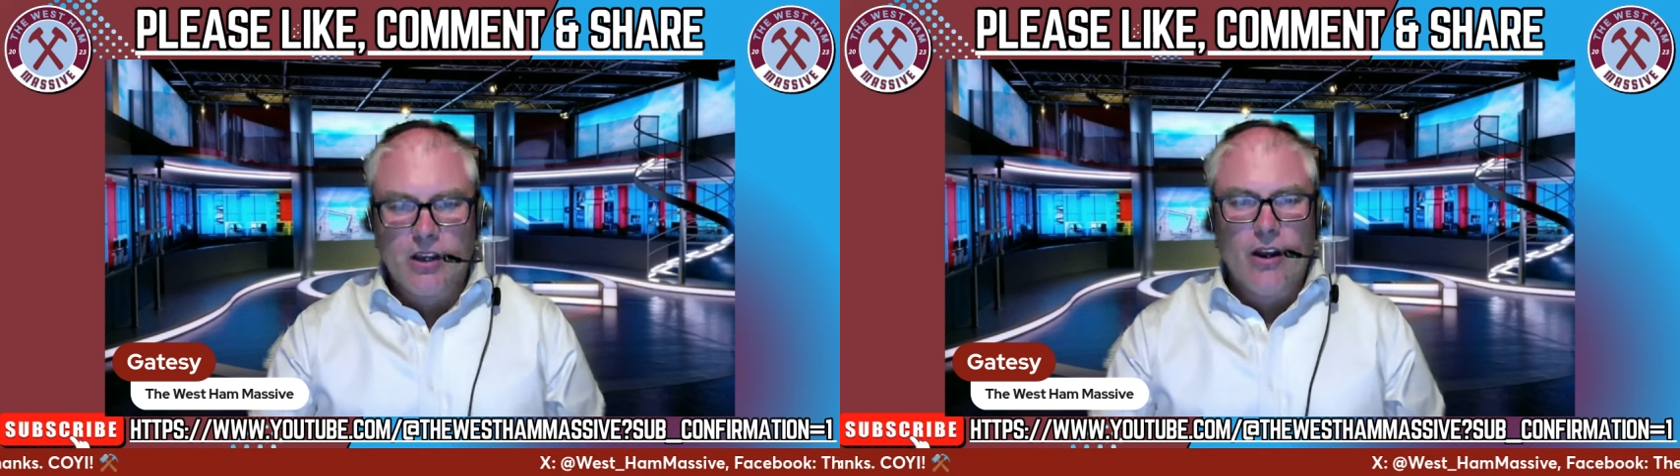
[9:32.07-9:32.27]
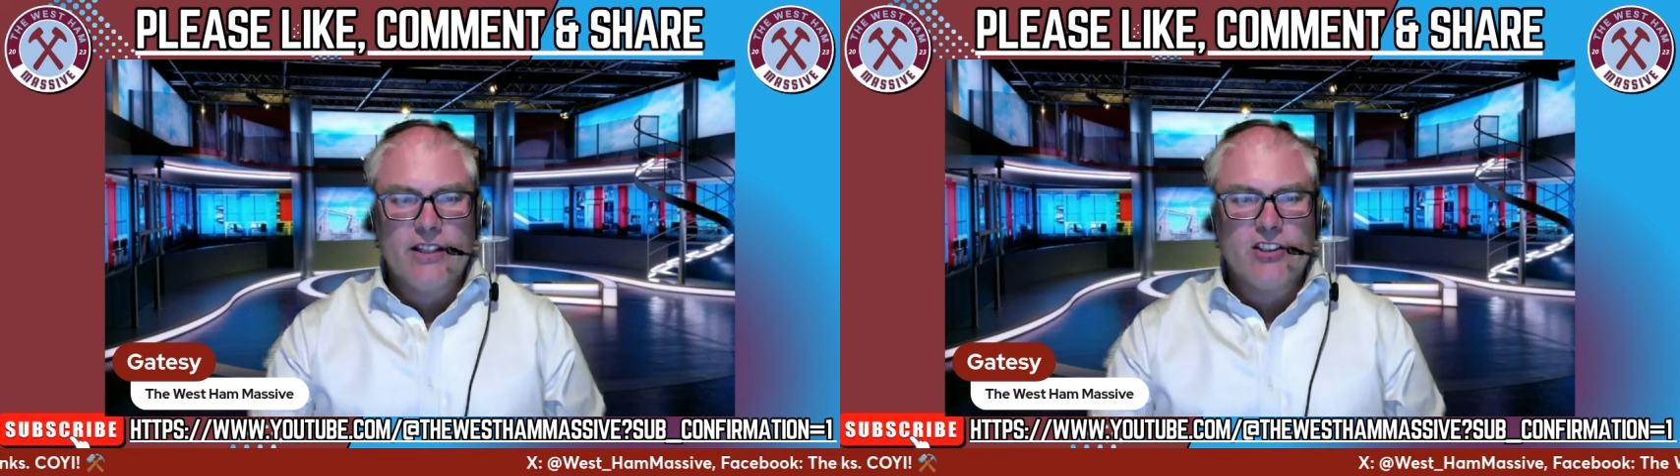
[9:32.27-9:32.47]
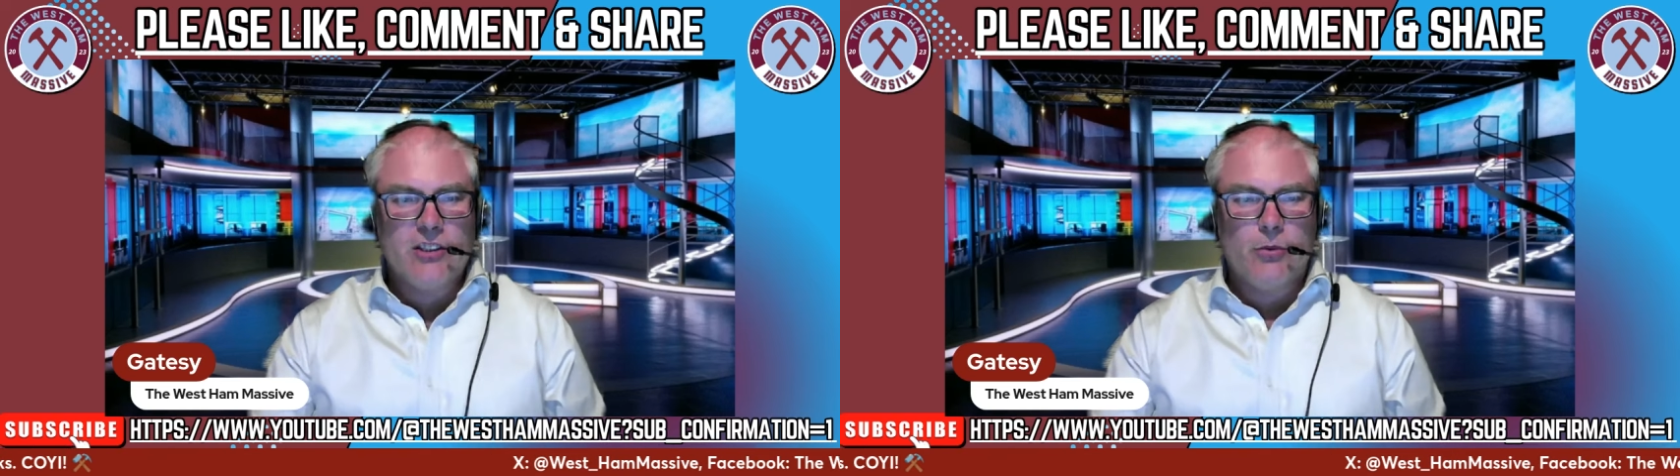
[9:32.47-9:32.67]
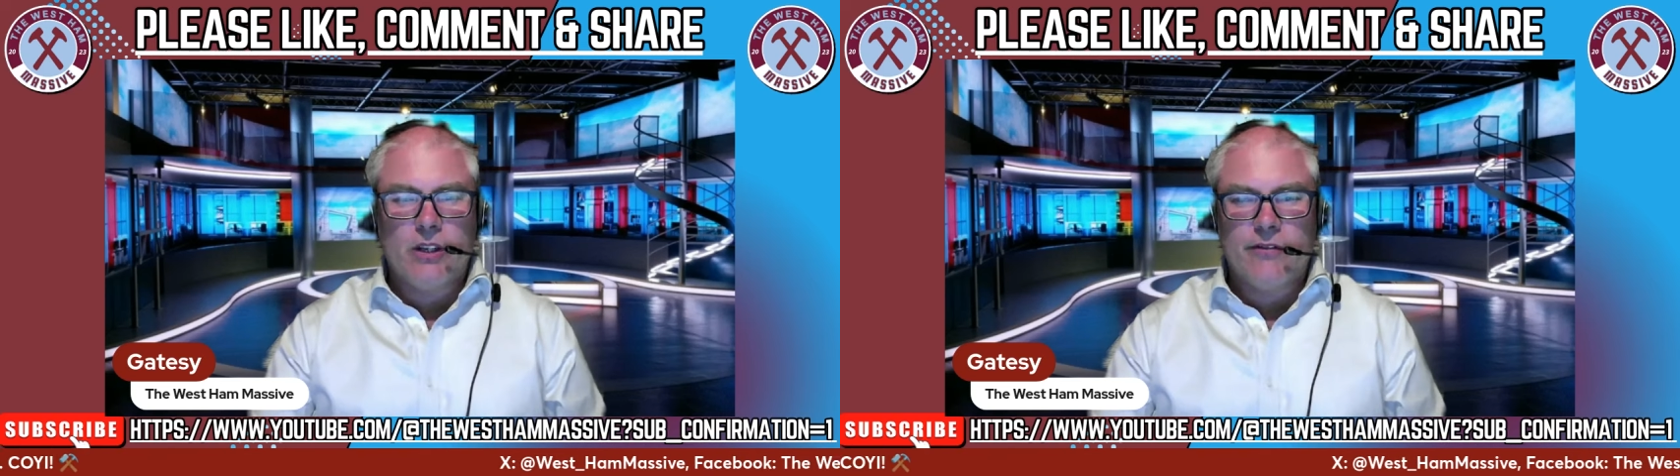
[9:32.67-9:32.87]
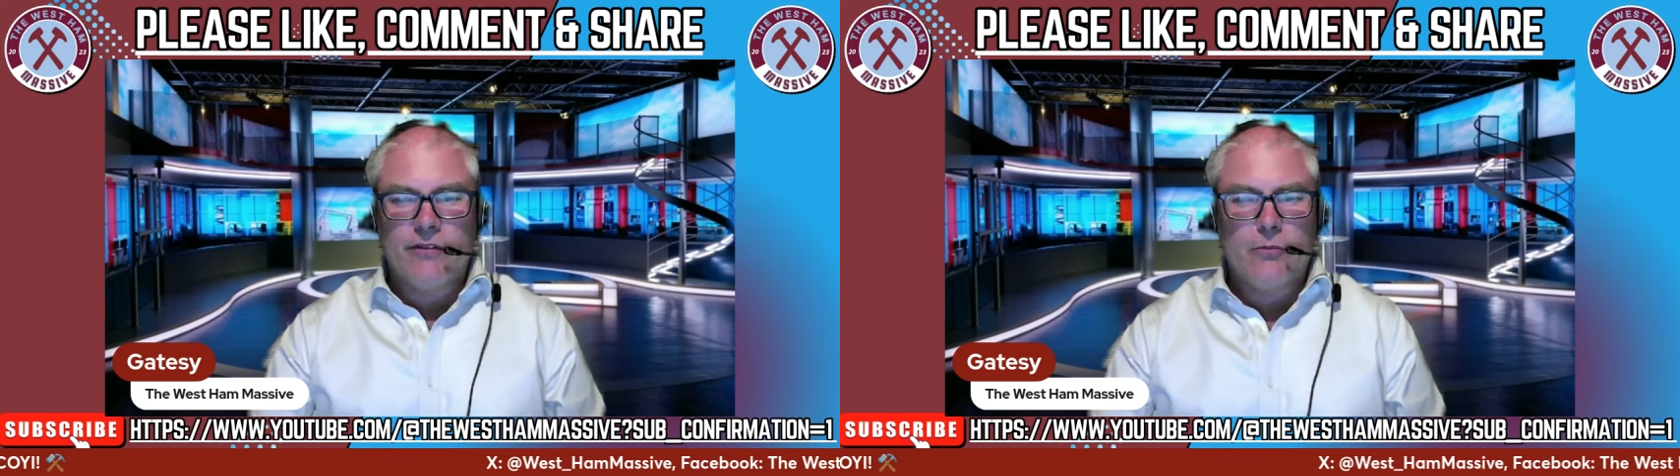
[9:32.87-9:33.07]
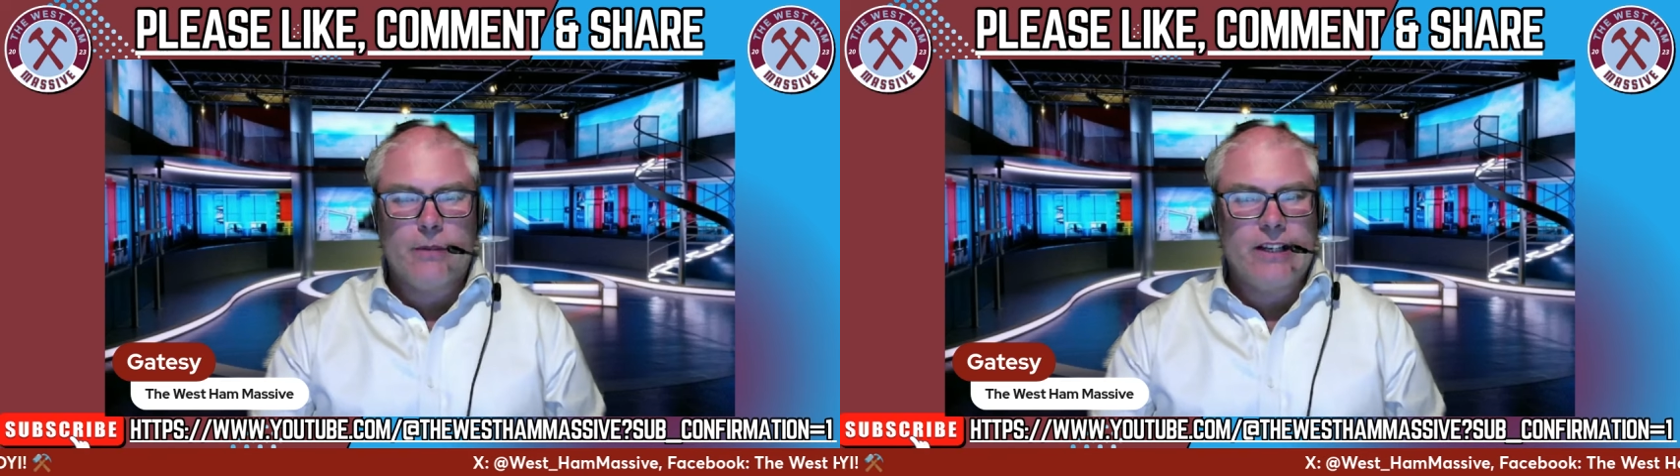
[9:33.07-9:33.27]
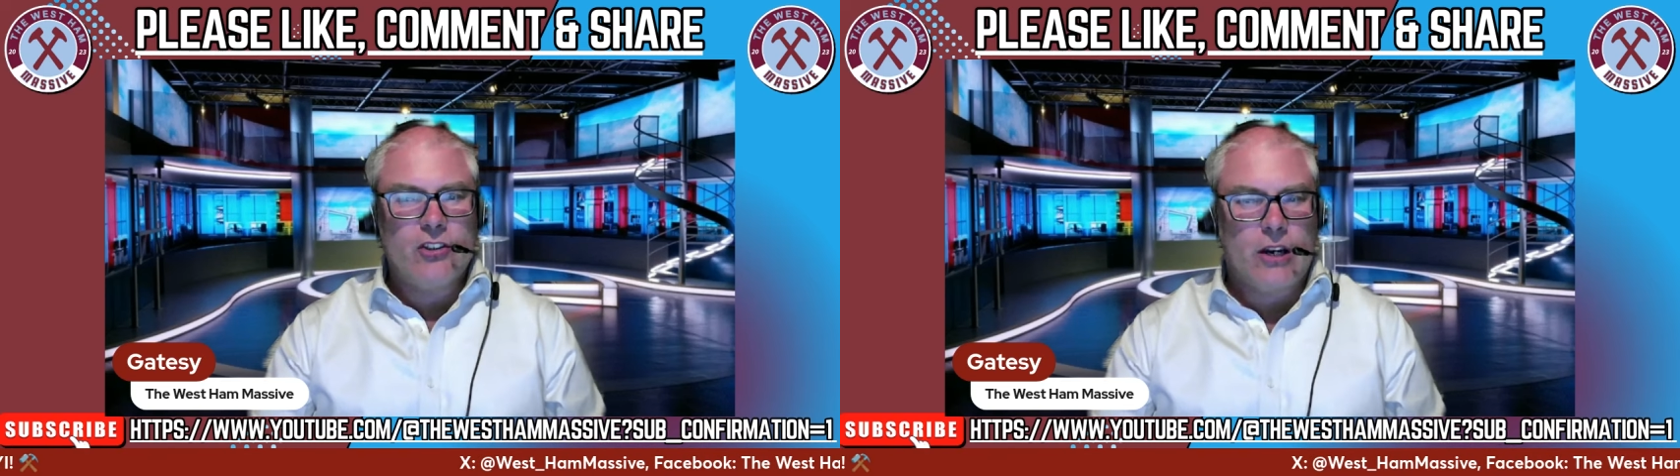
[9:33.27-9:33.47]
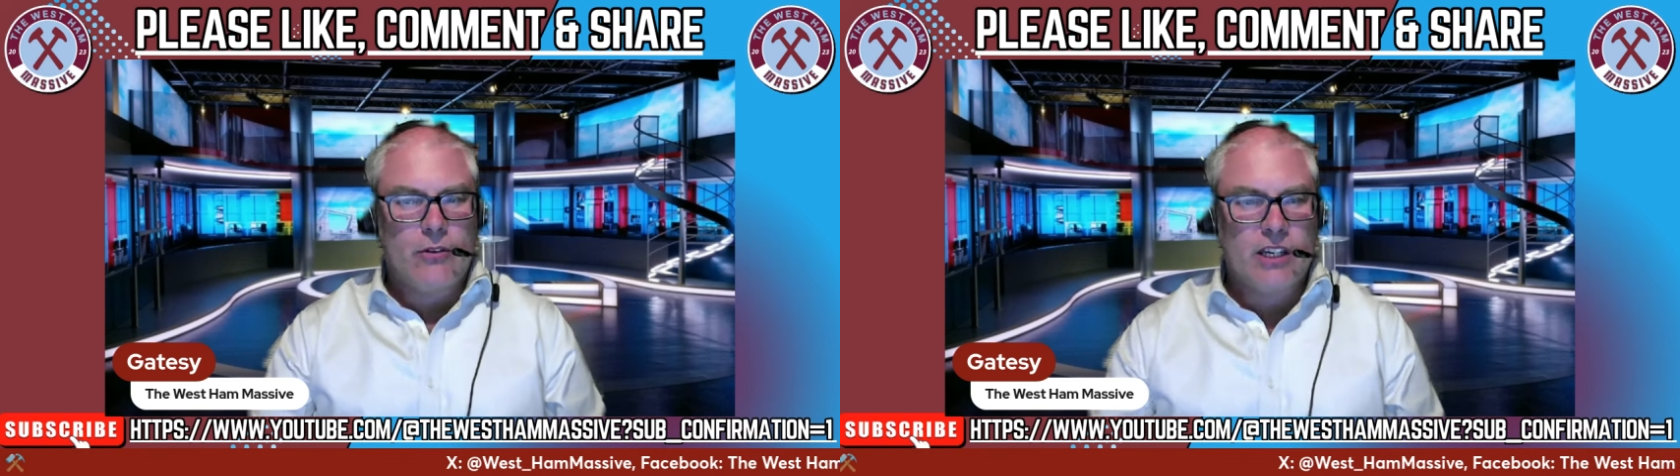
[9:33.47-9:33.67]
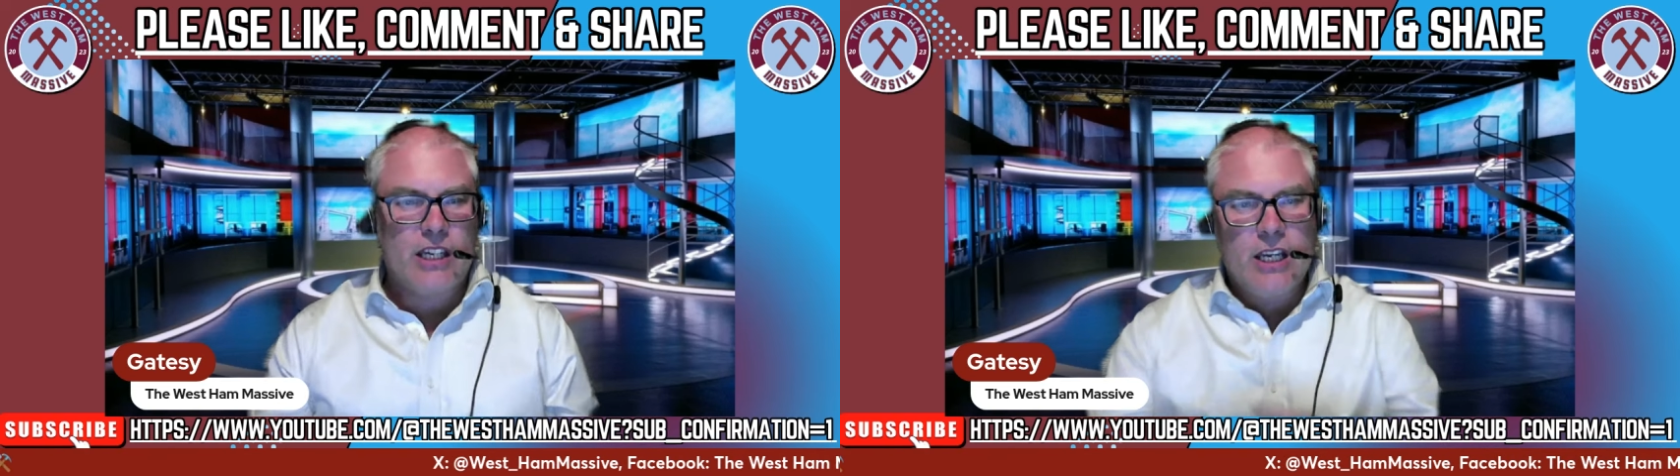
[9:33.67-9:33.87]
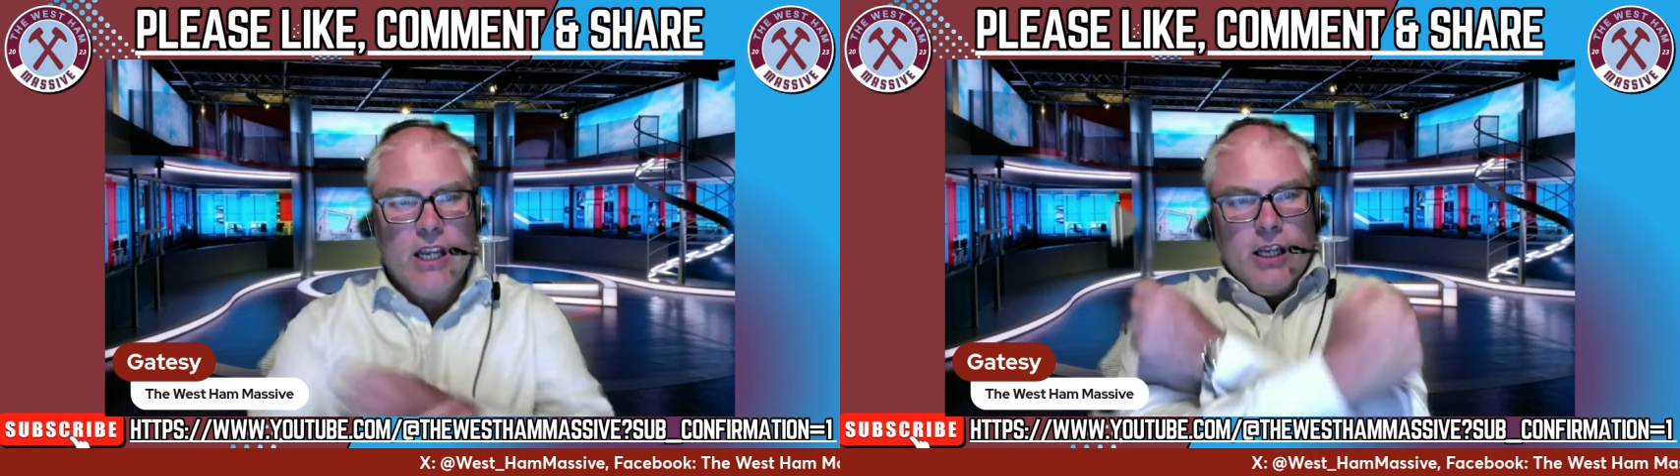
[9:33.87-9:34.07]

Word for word: Irons Supporting Food Banks charity.